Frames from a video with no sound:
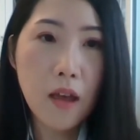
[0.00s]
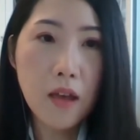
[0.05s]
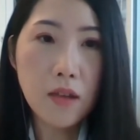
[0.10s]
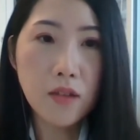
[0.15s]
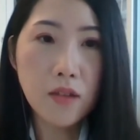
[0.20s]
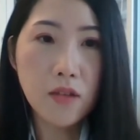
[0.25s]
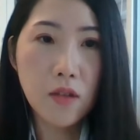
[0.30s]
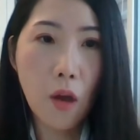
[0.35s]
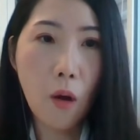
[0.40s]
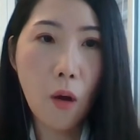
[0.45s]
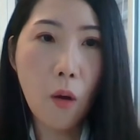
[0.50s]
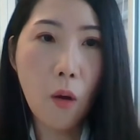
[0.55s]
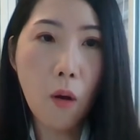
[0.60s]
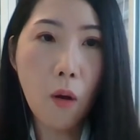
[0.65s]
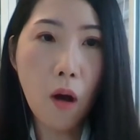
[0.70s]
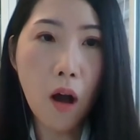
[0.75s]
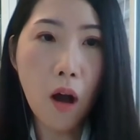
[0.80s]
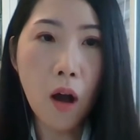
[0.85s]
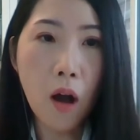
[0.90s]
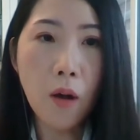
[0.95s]
So
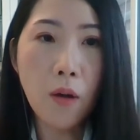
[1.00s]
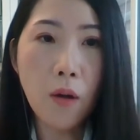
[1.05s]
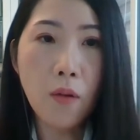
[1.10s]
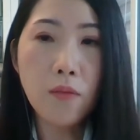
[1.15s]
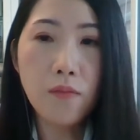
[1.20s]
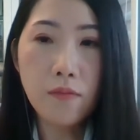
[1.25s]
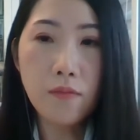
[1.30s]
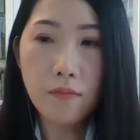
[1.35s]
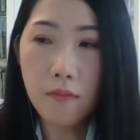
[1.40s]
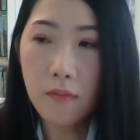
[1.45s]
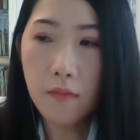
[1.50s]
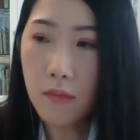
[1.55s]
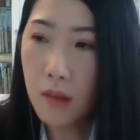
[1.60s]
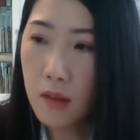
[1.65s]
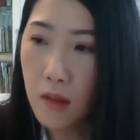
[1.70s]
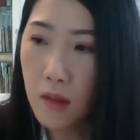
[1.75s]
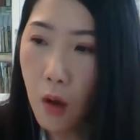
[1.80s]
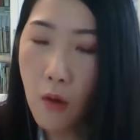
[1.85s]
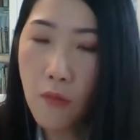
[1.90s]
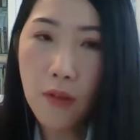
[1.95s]

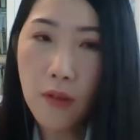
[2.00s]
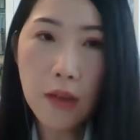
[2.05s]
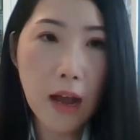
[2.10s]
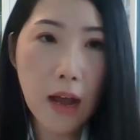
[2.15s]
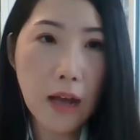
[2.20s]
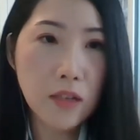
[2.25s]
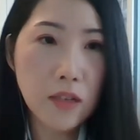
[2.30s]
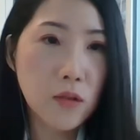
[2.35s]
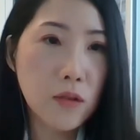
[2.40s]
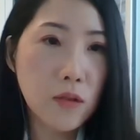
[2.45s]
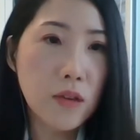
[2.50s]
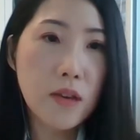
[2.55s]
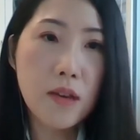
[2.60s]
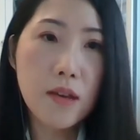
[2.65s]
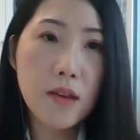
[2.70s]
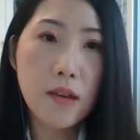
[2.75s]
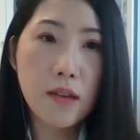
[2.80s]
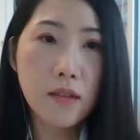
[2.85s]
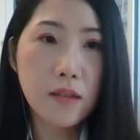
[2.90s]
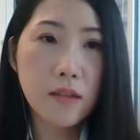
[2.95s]
over the last two
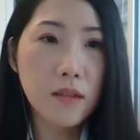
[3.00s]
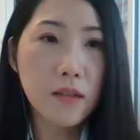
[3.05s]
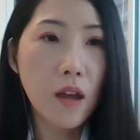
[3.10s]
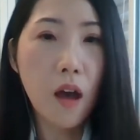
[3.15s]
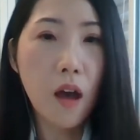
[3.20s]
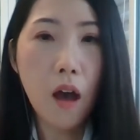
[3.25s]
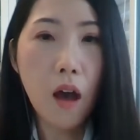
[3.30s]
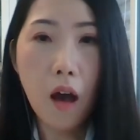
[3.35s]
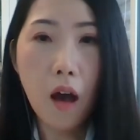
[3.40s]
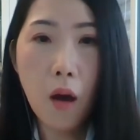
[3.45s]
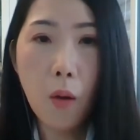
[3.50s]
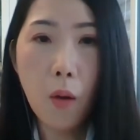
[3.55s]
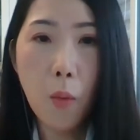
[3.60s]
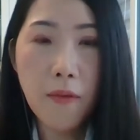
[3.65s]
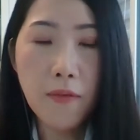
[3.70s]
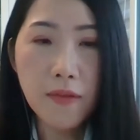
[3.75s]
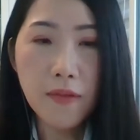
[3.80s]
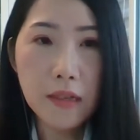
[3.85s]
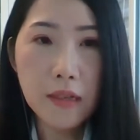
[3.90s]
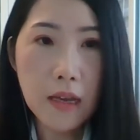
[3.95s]
years,
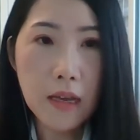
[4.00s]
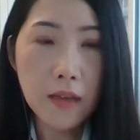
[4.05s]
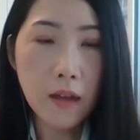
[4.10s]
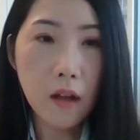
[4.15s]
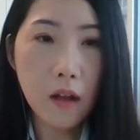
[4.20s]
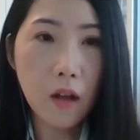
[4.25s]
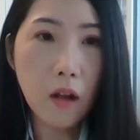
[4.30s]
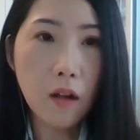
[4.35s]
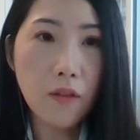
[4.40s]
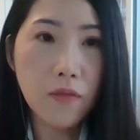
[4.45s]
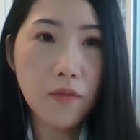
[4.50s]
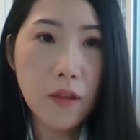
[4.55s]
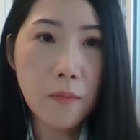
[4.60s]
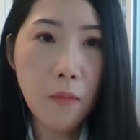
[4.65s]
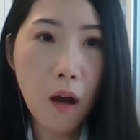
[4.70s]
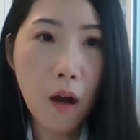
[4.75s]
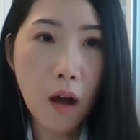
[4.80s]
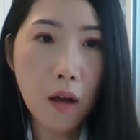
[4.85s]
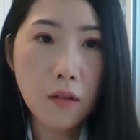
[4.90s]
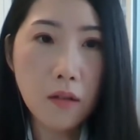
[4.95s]
we've seen a lot of
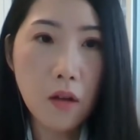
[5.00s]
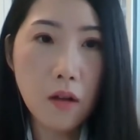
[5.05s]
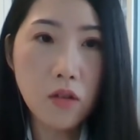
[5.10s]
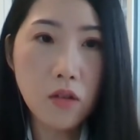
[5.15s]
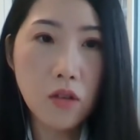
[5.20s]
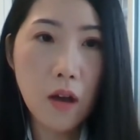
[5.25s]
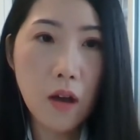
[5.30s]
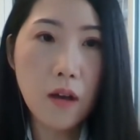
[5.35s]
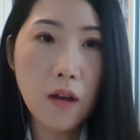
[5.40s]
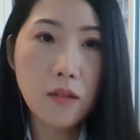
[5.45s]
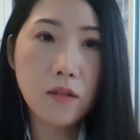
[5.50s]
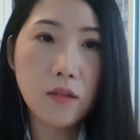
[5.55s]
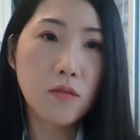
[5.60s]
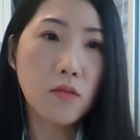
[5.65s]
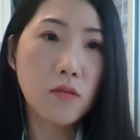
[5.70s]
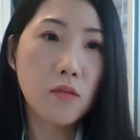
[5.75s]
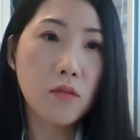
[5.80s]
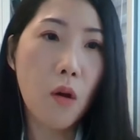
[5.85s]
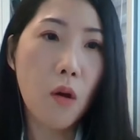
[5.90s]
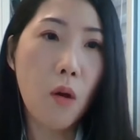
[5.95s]
demand, not just
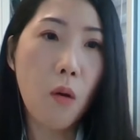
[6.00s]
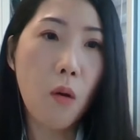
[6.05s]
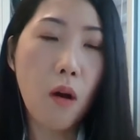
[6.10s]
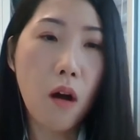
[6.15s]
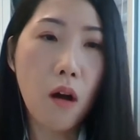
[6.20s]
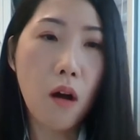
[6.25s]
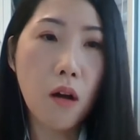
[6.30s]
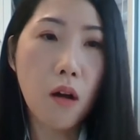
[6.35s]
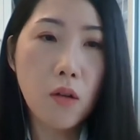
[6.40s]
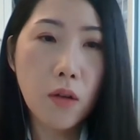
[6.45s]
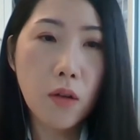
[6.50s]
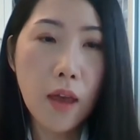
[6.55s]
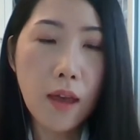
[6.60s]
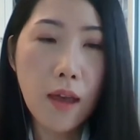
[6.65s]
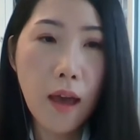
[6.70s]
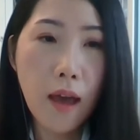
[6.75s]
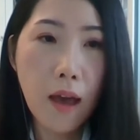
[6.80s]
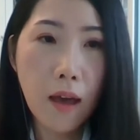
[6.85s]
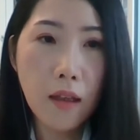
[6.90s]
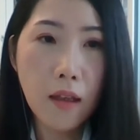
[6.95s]
you know
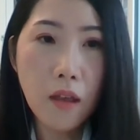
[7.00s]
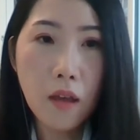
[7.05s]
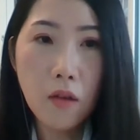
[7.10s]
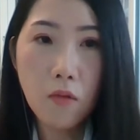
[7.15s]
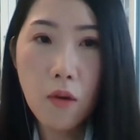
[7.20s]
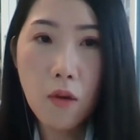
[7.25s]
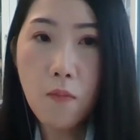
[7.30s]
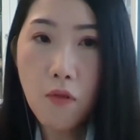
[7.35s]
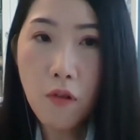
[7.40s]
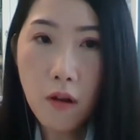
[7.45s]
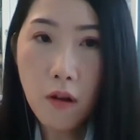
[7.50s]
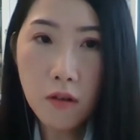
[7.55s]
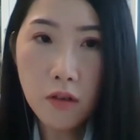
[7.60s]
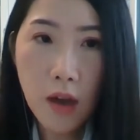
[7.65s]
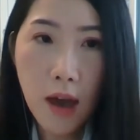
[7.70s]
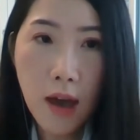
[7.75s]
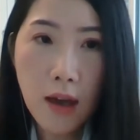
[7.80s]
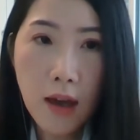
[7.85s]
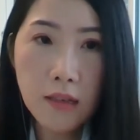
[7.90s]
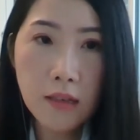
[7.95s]
looking at green
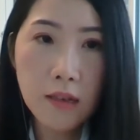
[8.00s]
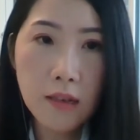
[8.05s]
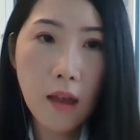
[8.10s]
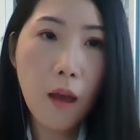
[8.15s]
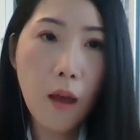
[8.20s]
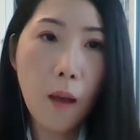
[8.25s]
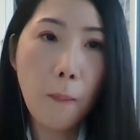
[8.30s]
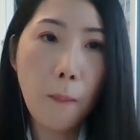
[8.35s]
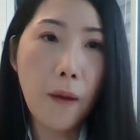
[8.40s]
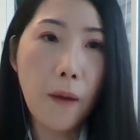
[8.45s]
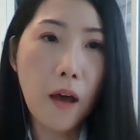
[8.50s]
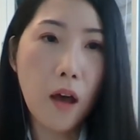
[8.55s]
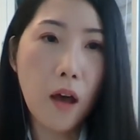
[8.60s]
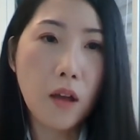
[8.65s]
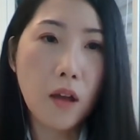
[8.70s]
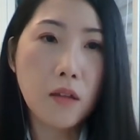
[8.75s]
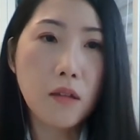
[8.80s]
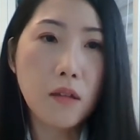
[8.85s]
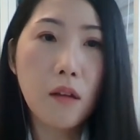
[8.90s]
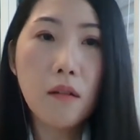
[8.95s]
projects,
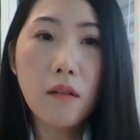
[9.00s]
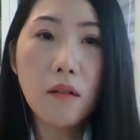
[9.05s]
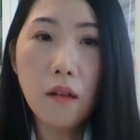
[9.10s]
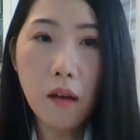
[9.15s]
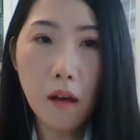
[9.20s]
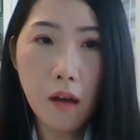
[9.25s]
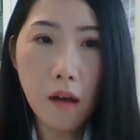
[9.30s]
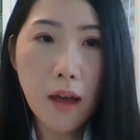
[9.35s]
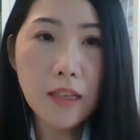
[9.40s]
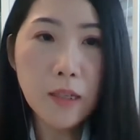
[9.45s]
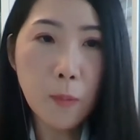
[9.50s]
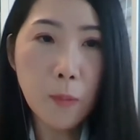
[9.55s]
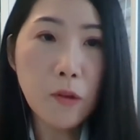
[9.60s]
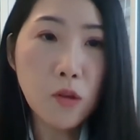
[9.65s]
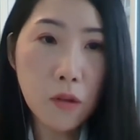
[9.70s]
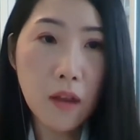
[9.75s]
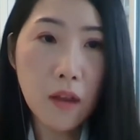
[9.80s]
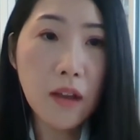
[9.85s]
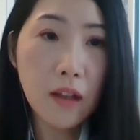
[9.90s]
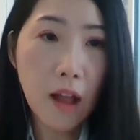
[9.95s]
but
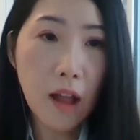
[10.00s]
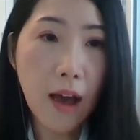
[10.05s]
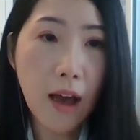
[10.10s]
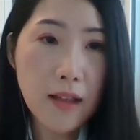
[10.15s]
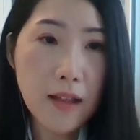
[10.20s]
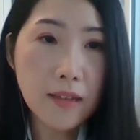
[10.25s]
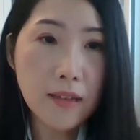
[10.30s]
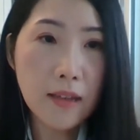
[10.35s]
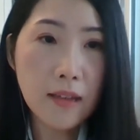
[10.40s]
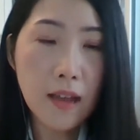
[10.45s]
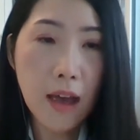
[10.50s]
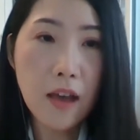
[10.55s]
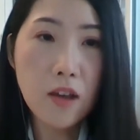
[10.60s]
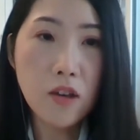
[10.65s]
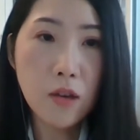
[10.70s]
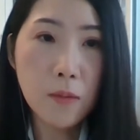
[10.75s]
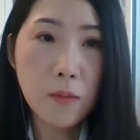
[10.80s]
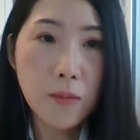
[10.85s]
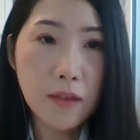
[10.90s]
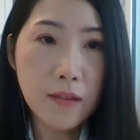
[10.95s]
especially clients in the
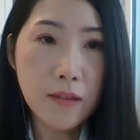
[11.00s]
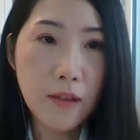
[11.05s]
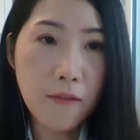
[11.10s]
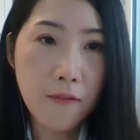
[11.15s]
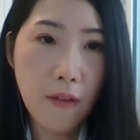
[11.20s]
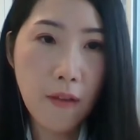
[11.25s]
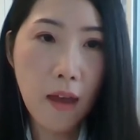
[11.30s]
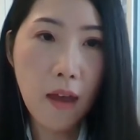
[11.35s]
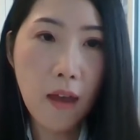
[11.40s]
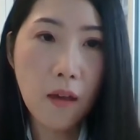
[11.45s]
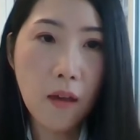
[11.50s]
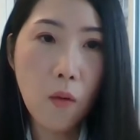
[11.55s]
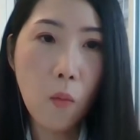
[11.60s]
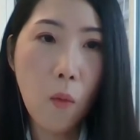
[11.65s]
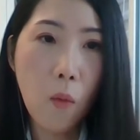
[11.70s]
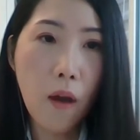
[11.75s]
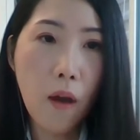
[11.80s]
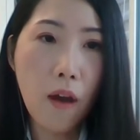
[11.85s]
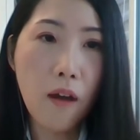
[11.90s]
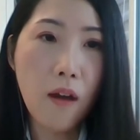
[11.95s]
Asia Pacific,
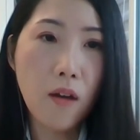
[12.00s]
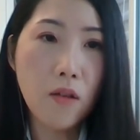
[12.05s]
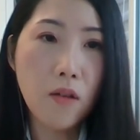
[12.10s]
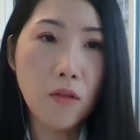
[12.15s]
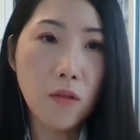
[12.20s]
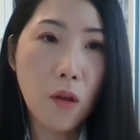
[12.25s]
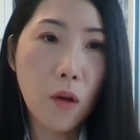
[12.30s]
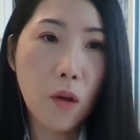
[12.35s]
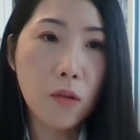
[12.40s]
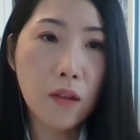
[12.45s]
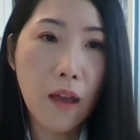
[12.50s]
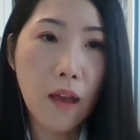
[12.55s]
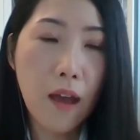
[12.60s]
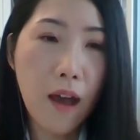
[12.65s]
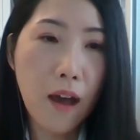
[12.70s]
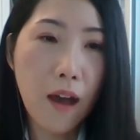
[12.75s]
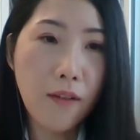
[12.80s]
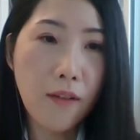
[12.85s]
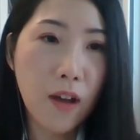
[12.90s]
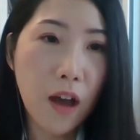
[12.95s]
where you know they
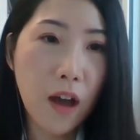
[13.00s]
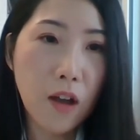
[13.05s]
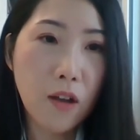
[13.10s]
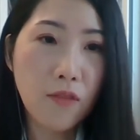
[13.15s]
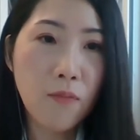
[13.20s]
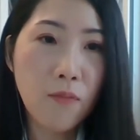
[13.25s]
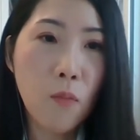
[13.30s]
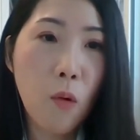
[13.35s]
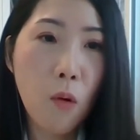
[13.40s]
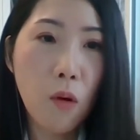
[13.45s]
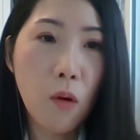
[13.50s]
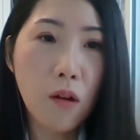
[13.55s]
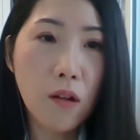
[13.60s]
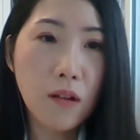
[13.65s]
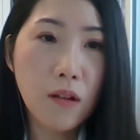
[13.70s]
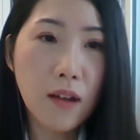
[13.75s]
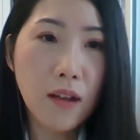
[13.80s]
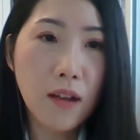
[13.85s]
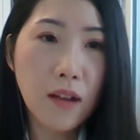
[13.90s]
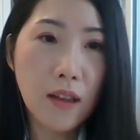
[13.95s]
have kind of
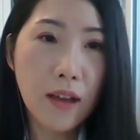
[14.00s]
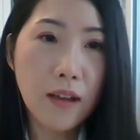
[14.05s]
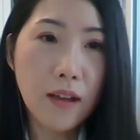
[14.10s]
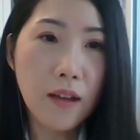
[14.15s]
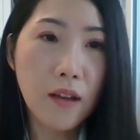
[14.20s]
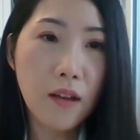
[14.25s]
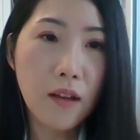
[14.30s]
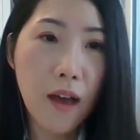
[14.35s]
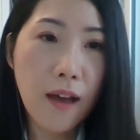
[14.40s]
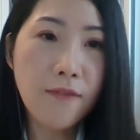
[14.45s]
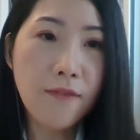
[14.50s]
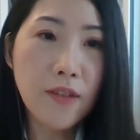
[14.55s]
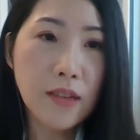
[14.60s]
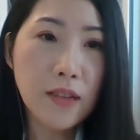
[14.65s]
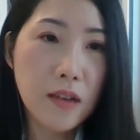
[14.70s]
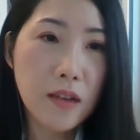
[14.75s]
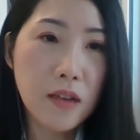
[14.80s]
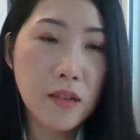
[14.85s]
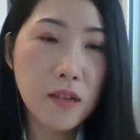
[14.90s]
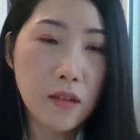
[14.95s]
more uh, like a
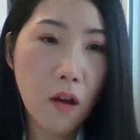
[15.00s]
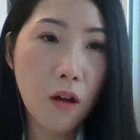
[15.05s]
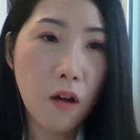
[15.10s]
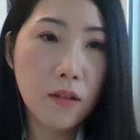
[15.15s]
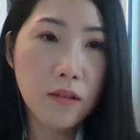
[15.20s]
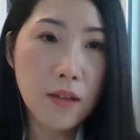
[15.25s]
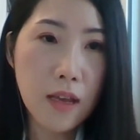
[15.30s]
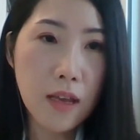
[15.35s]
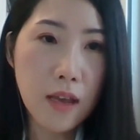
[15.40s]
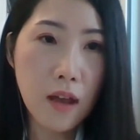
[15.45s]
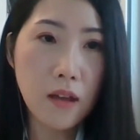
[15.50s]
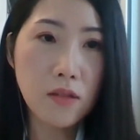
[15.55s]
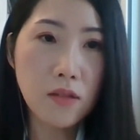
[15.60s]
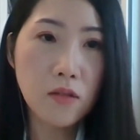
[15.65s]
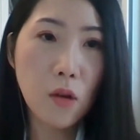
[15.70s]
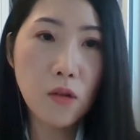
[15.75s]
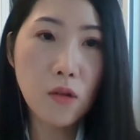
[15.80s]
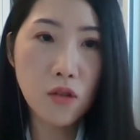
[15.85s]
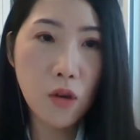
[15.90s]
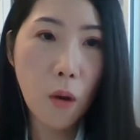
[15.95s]
emphasis on the uh,
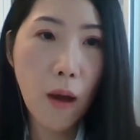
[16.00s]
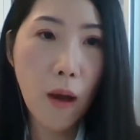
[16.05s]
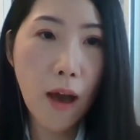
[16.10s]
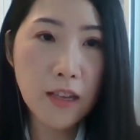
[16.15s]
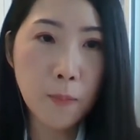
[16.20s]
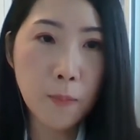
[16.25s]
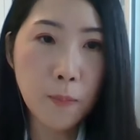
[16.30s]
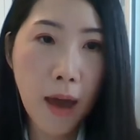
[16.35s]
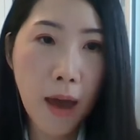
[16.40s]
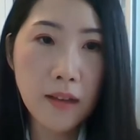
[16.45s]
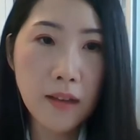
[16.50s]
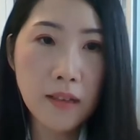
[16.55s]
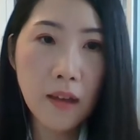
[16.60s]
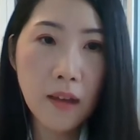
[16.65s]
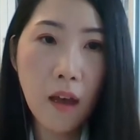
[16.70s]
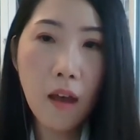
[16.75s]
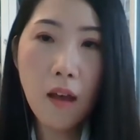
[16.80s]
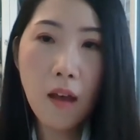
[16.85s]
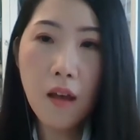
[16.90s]
social aspects.